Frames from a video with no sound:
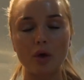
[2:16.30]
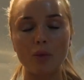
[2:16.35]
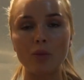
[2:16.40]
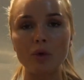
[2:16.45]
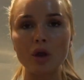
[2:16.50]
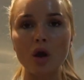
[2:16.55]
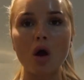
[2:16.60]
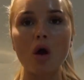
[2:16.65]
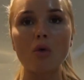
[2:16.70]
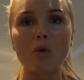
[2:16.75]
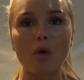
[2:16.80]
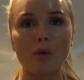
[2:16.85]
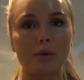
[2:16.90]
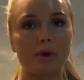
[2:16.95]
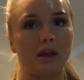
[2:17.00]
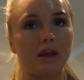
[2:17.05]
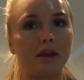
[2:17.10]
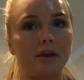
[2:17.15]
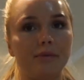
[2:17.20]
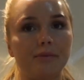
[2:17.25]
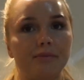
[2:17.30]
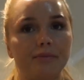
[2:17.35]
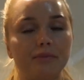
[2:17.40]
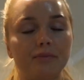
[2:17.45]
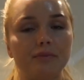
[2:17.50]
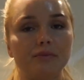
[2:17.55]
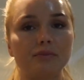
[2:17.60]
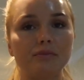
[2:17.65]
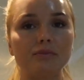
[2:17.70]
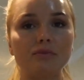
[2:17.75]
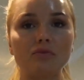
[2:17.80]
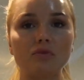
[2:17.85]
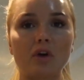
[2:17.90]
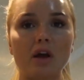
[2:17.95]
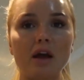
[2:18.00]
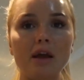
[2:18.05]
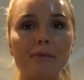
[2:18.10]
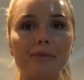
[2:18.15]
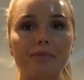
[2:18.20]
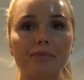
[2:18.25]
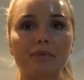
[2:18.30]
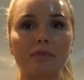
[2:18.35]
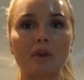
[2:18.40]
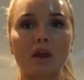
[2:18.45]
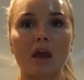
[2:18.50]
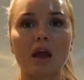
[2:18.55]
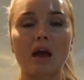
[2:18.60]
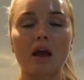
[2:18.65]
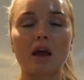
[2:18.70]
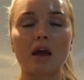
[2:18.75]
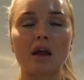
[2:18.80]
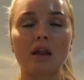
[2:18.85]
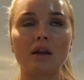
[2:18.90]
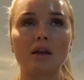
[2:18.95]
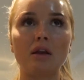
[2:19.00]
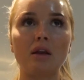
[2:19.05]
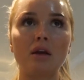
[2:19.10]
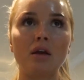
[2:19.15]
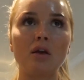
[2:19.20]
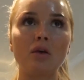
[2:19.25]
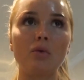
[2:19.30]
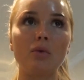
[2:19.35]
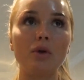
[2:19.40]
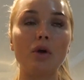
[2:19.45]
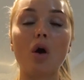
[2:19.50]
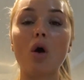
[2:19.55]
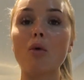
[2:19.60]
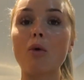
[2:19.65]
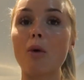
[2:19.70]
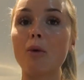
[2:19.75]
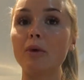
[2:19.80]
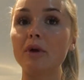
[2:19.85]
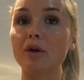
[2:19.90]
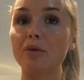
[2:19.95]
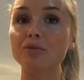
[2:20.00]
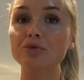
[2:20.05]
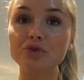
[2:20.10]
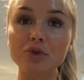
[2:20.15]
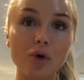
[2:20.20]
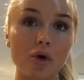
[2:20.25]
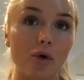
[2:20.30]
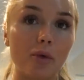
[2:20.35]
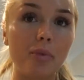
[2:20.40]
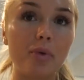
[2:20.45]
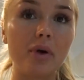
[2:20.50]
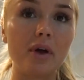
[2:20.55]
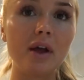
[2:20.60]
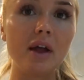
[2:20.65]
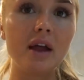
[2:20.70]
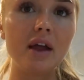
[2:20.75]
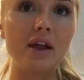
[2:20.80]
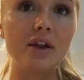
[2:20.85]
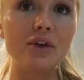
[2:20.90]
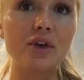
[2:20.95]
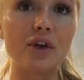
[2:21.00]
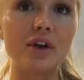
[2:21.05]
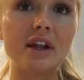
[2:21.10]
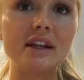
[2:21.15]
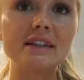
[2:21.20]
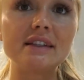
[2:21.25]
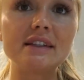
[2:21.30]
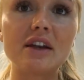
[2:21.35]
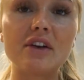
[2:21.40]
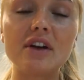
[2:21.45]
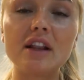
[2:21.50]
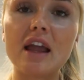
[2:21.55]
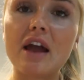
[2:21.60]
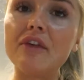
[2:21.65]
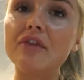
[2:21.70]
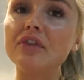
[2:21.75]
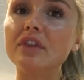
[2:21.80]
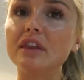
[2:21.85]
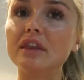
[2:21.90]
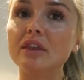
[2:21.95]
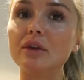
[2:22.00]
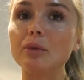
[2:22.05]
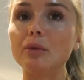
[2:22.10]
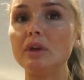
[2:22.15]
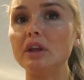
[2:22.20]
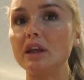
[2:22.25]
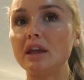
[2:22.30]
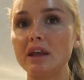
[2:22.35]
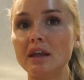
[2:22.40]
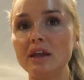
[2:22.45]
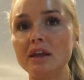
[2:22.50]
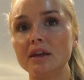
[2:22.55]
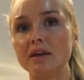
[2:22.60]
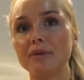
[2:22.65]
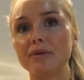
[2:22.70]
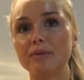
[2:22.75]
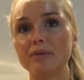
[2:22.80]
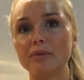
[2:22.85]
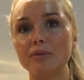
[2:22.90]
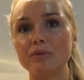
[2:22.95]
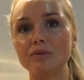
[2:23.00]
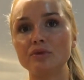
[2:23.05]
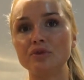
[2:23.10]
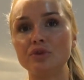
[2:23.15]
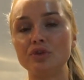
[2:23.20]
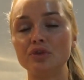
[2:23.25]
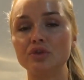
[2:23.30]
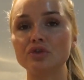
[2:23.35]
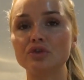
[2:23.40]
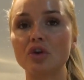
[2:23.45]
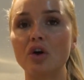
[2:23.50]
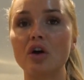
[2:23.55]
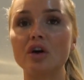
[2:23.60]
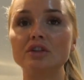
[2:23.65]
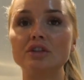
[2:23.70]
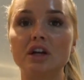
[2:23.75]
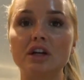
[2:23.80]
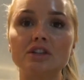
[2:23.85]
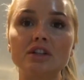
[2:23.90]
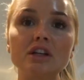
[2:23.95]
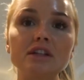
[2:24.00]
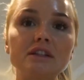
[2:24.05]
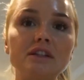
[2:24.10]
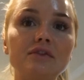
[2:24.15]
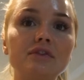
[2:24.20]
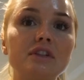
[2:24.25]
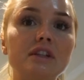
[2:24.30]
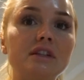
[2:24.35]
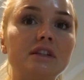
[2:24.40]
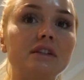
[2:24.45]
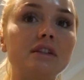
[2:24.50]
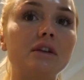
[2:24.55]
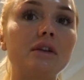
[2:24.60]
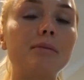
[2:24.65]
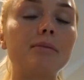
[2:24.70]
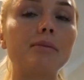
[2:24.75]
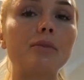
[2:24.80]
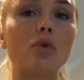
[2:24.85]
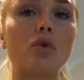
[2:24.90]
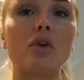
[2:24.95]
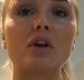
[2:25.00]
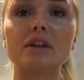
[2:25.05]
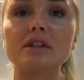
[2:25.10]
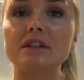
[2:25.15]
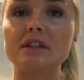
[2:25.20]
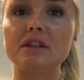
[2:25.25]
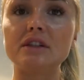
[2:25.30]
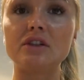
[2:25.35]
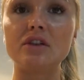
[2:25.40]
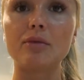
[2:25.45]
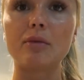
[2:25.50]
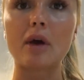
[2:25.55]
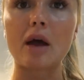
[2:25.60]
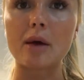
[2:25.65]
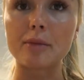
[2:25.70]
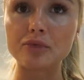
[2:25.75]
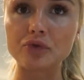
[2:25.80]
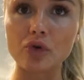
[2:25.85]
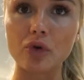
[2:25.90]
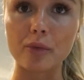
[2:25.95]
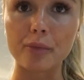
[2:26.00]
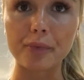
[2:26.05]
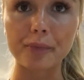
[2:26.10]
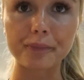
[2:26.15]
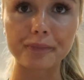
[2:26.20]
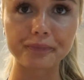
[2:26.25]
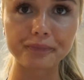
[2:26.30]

we are what we eat, right? And we are what we absorb. Not necessarily everything that we eat does our digestive system or our system absorb.